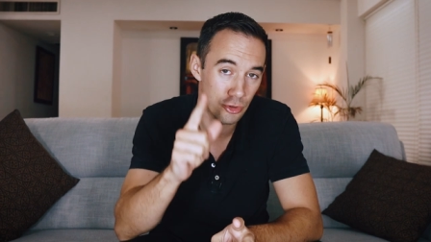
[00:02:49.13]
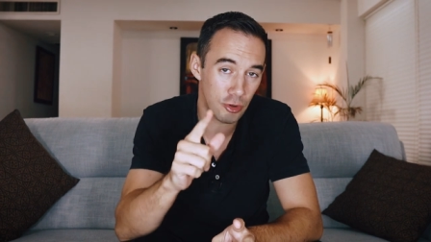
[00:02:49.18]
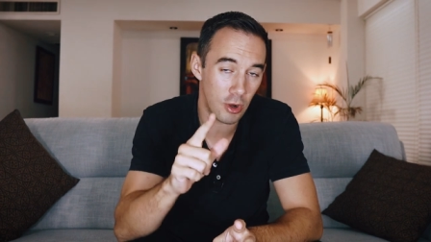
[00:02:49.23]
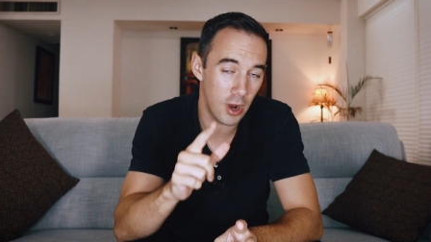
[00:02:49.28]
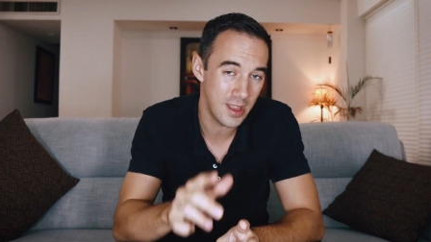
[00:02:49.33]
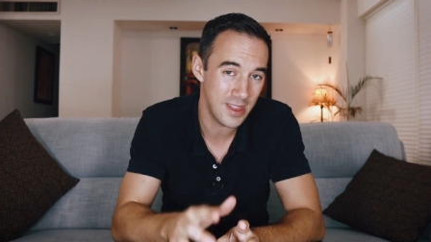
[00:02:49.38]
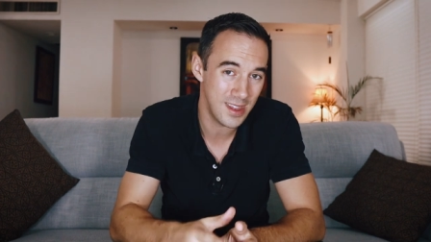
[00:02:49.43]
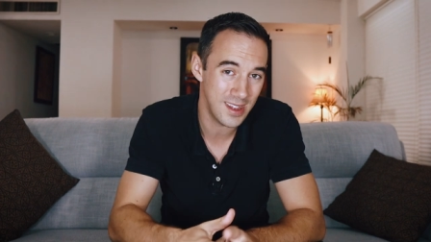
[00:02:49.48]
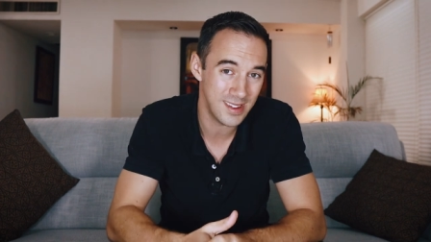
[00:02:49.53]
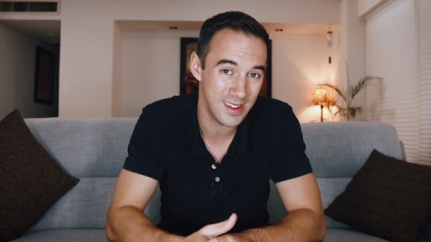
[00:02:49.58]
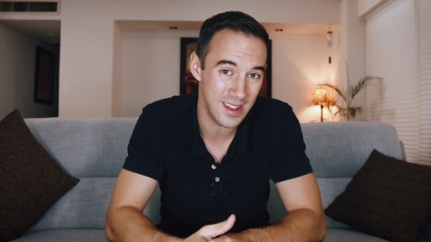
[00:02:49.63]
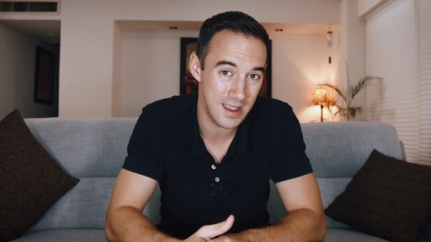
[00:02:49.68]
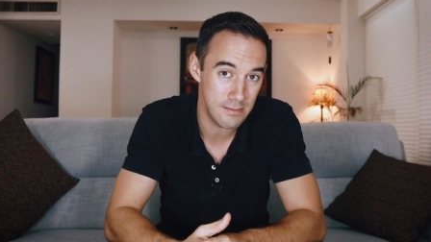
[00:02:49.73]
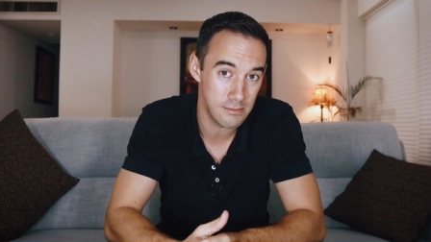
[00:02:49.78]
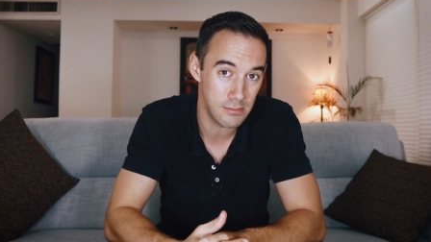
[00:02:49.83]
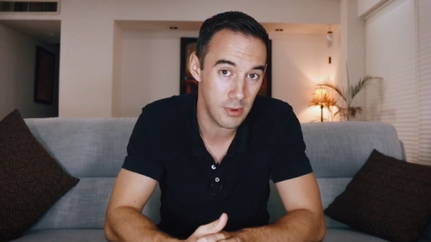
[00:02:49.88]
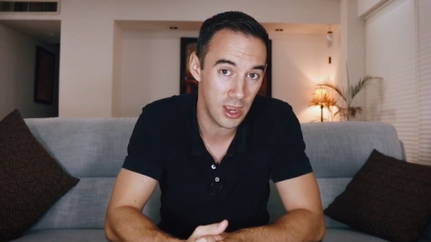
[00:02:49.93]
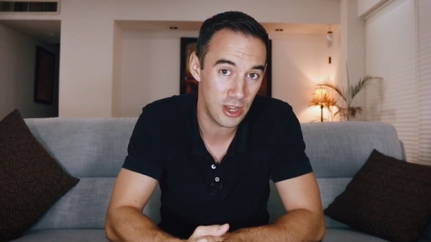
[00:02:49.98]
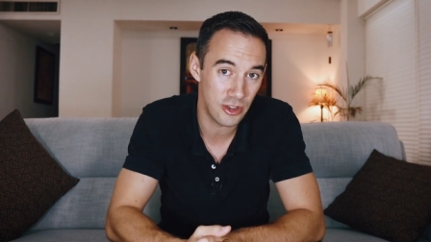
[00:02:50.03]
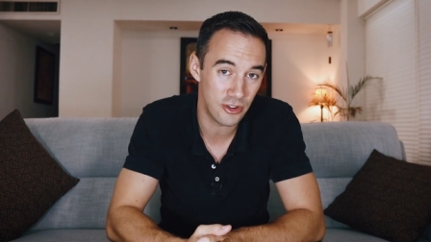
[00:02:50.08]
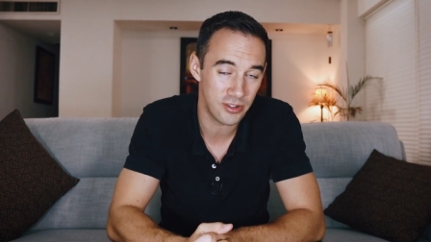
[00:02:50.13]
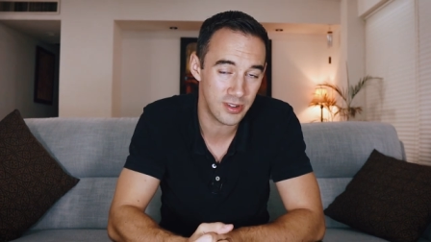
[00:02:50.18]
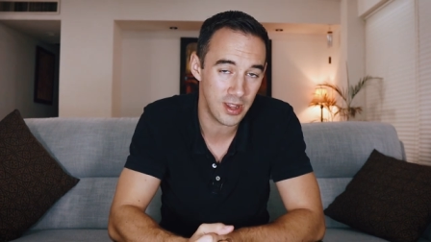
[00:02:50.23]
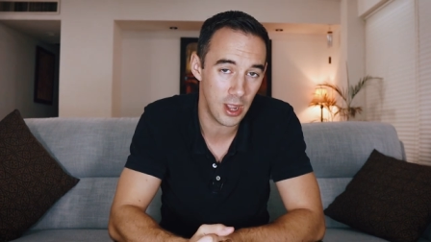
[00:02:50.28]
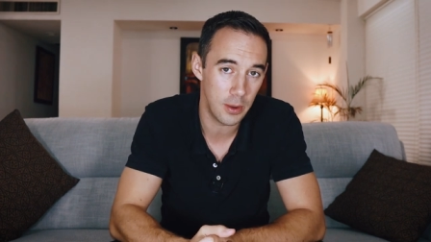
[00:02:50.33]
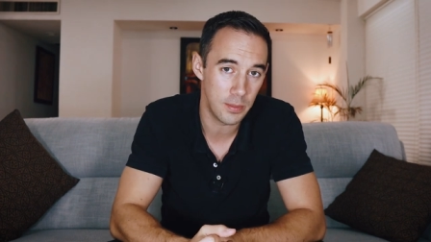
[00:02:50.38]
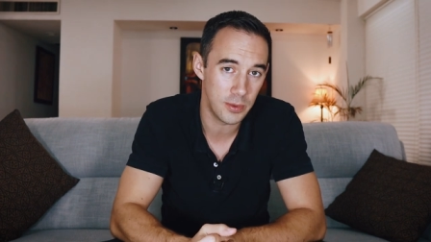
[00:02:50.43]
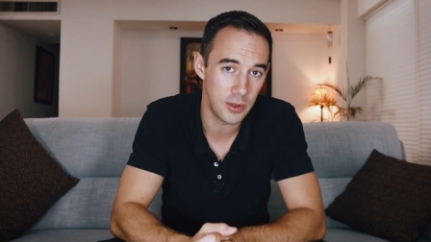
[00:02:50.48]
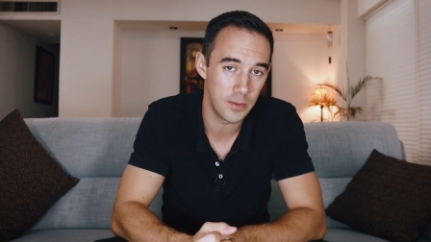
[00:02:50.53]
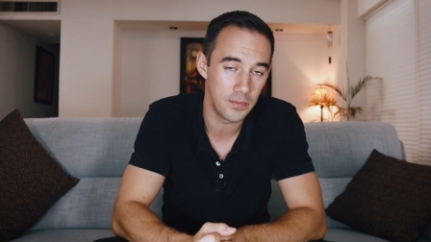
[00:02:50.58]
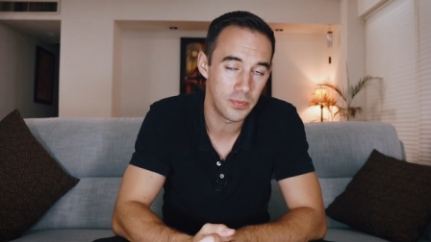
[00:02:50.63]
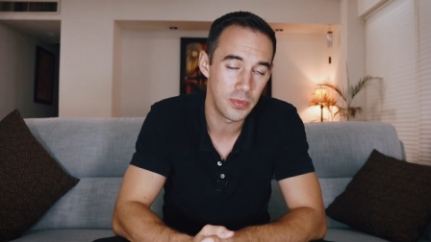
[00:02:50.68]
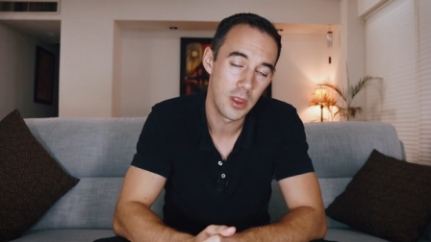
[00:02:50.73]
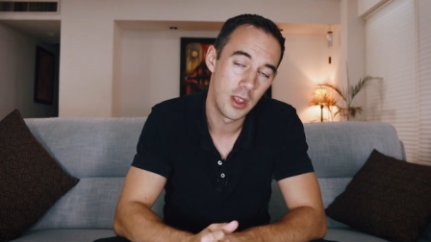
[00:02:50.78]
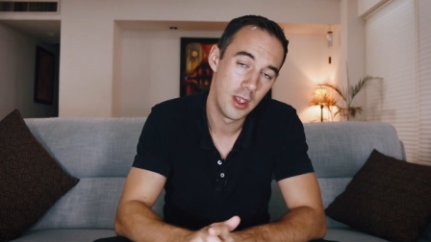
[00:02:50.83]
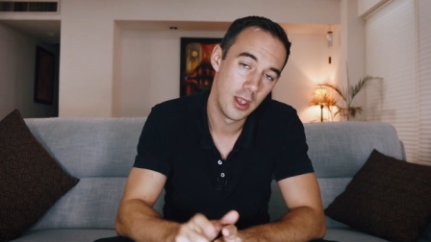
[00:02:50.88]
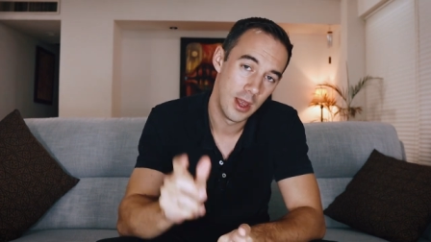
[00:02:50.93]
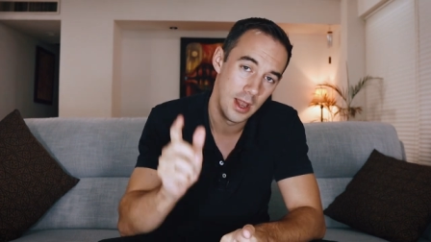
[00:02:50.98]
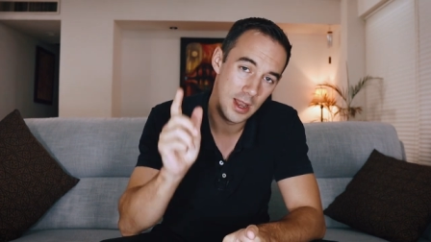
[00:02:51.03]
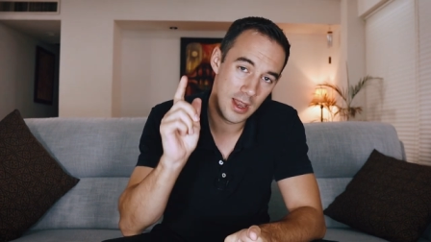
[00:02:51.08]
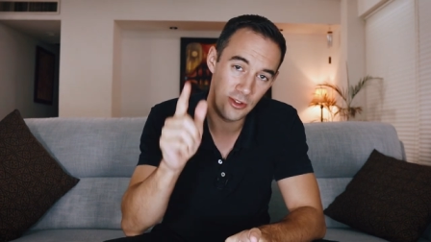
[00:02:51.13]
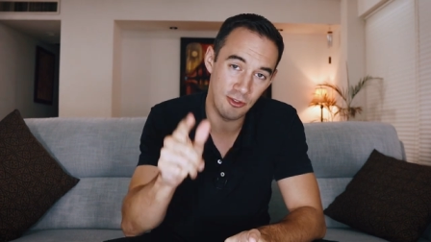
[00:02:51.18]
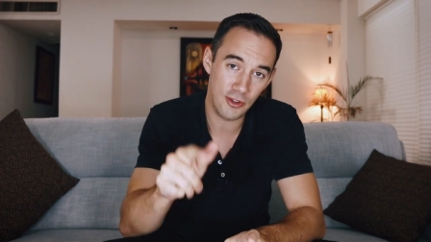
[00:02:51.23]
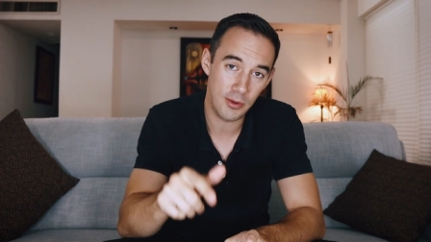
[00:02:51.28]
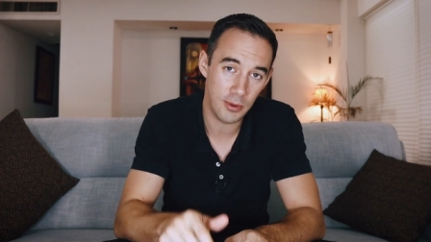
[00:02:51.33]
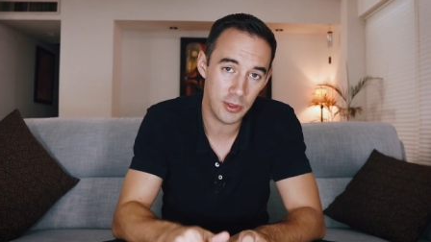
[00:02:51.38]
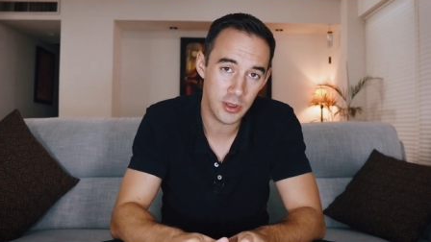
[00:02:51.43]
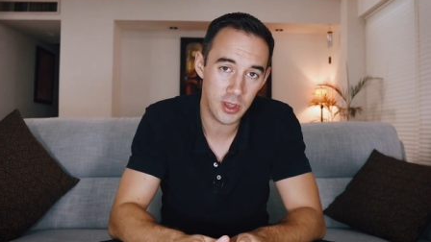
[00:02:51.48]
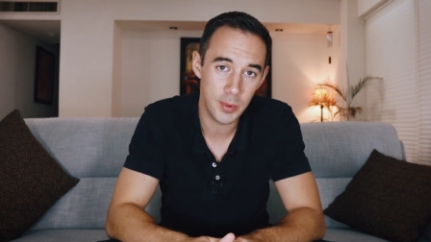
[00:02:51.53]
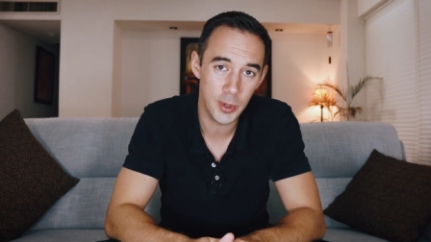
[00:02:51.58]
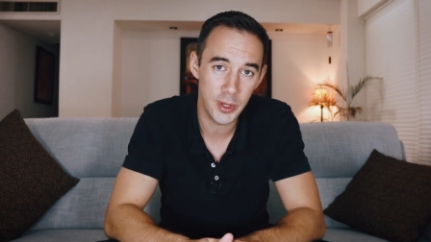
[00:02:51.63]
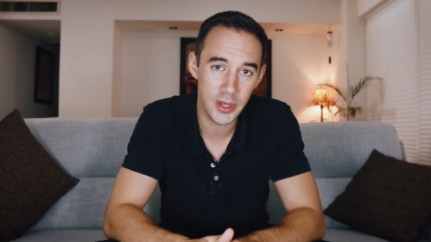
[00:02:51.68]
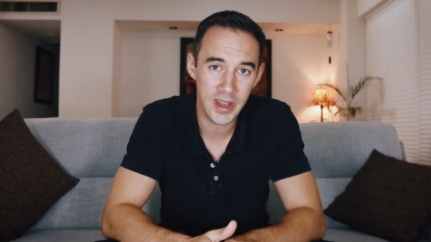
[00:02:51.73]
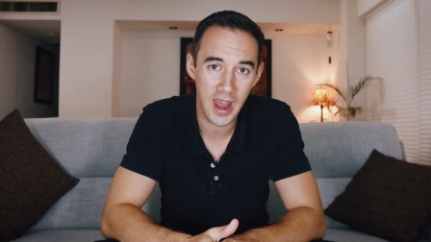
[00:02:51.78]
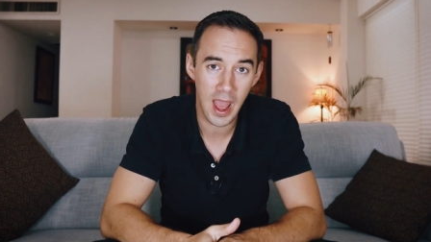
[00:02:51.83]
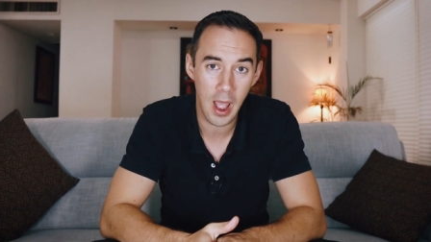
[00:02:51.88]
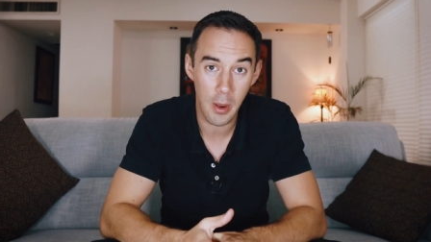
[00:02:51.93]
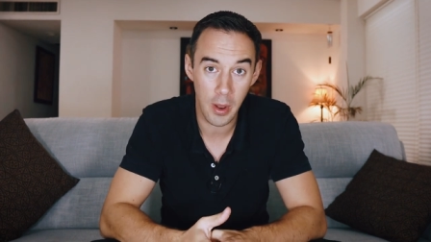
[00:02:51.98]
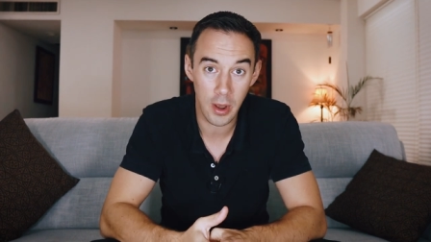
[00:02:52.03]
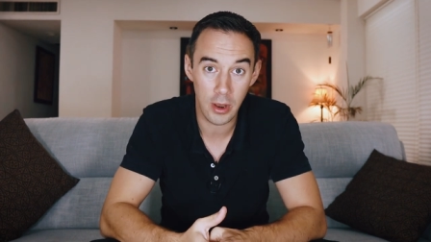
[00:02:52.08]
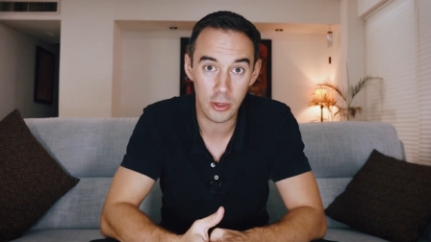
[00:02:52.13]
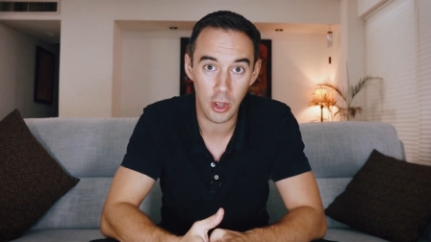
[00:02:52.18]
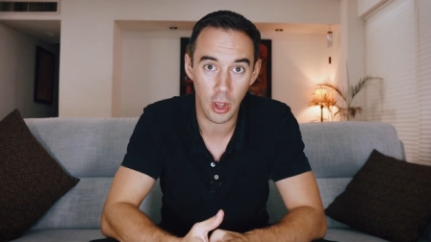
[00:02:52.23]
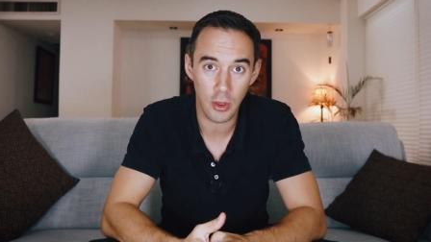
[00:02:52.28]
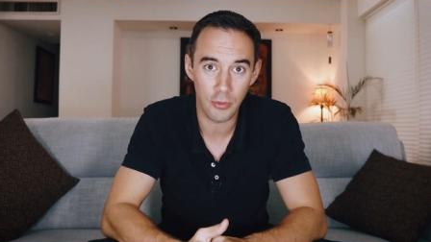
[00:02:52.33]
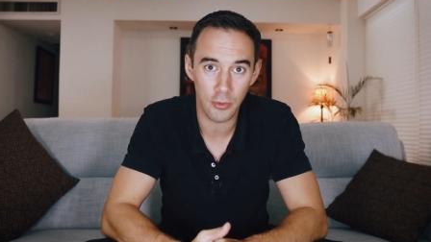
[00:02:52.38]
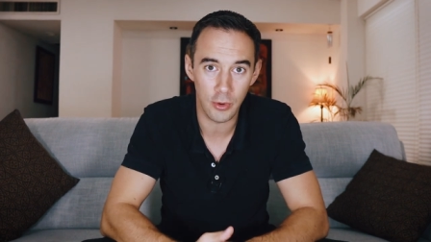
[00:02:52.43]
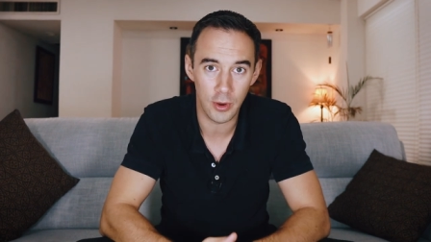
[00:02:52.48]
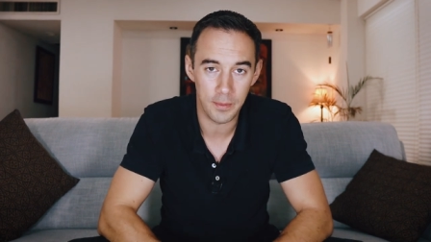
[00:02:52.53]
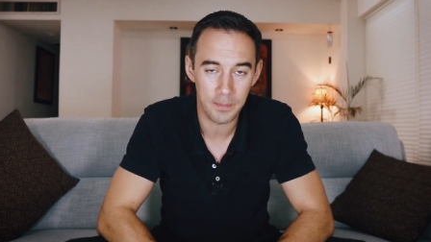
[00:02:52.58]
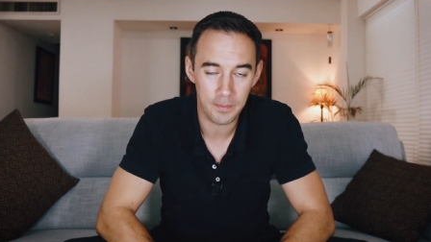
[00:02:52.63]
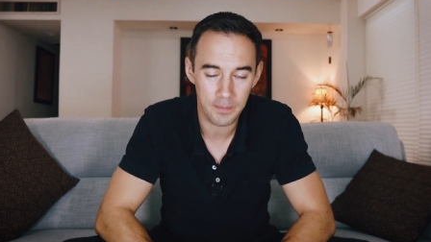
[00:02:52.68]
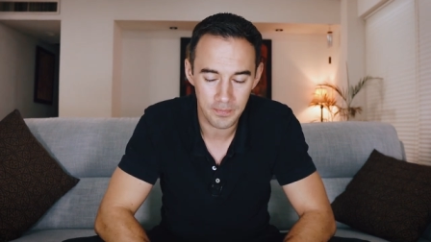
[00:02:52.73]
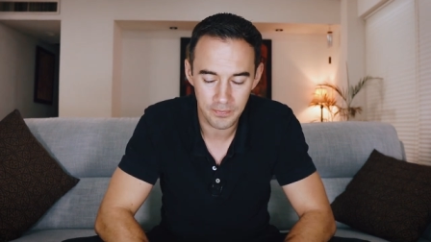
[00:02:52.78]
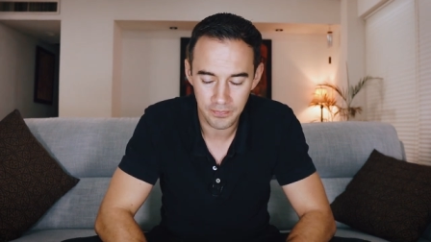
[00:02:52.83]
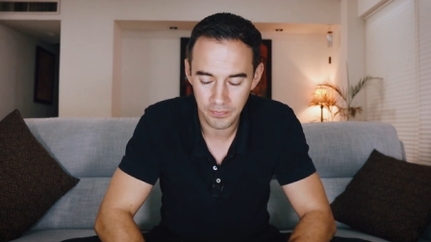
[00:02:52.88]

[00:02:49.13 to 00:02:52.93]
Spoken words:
try this, it might just help you. Let's jump on the computer now and I'll go through it.